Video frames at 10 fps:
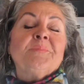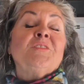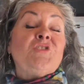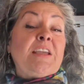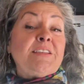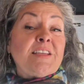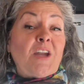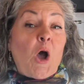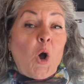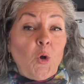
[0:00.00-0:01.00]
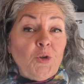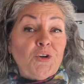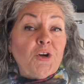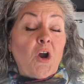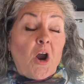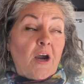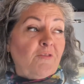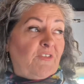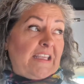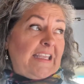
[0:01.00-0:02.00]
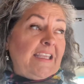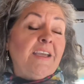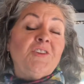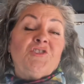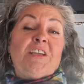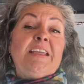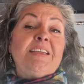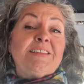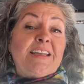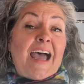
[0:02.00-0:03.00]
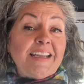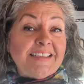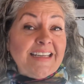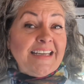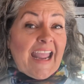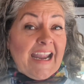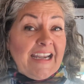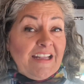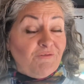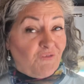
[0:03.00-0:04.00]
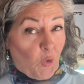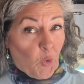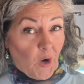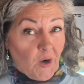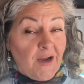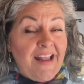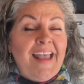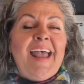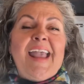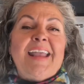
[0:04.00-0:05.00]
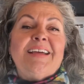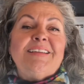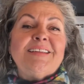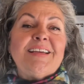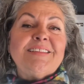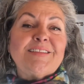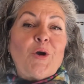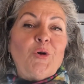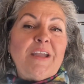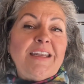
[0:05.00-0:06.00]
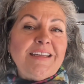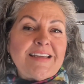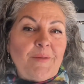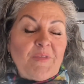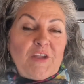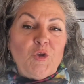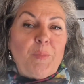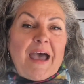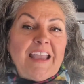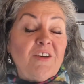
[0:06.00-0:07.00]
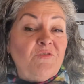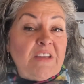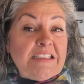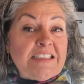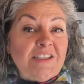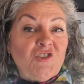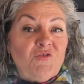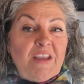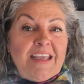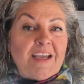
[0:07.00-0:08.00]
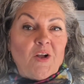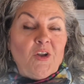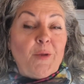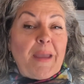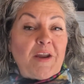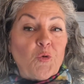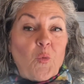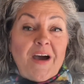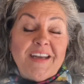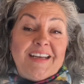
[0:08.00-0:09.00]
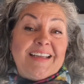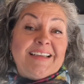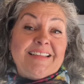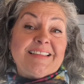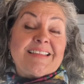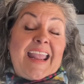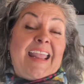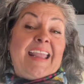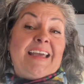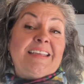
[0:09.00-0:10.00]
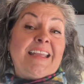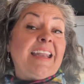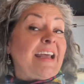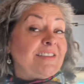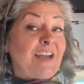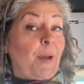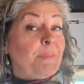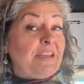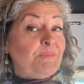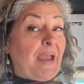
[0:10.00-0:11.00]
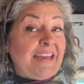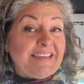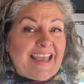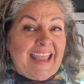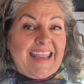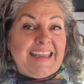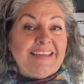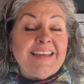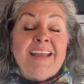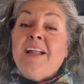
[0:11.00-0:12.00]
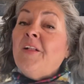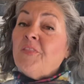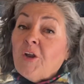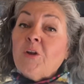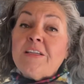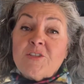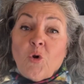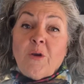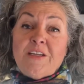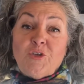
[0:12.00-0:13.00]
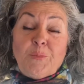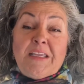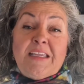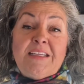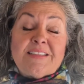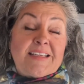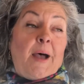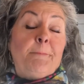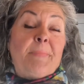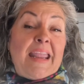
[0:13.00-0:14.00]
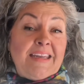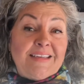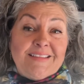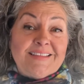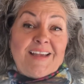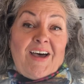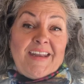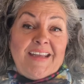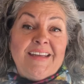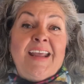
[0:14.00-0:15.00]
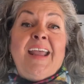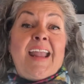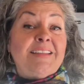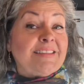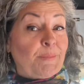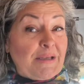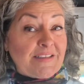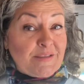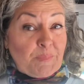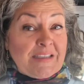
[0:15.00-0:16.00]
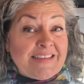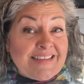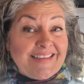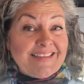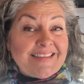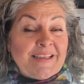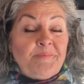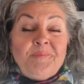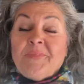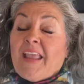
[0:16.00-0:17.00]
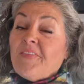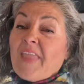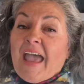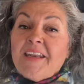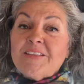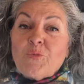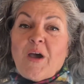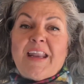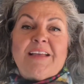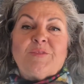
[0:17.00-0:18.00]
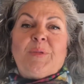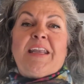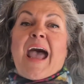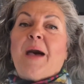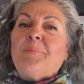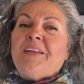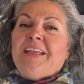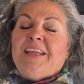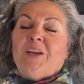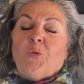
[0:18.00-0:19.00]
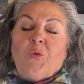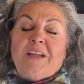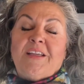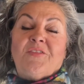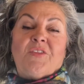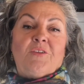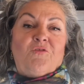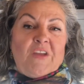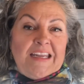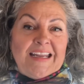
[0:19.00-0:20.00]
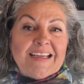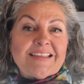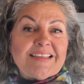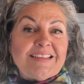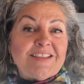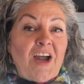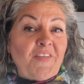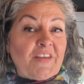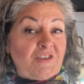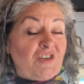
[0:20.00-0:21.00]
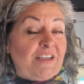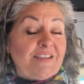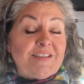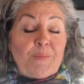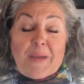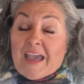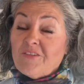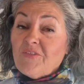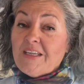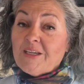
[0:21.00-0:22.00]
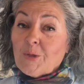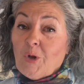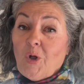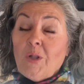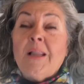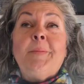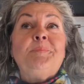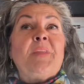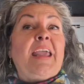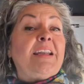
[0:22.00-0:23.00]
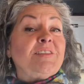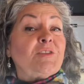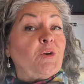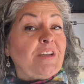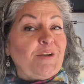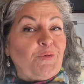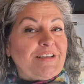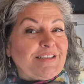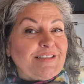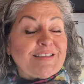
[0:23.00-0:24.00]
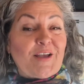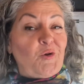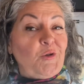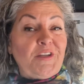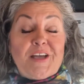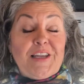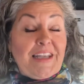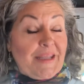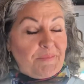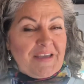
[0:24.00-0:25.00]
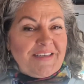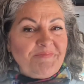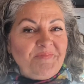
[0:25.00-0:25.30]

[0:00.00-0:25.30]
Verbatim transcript: She is an older RV. She is a 1984. And so, anytime that you buy a vintage vehicle, no matter what it is, and it has not been maintained, there is going to be some maintenance on it and some expenses. And that is what has been happening with Phoenyx. It's not that she is a bad vehicle, and I certainly wasn't sold a lemon.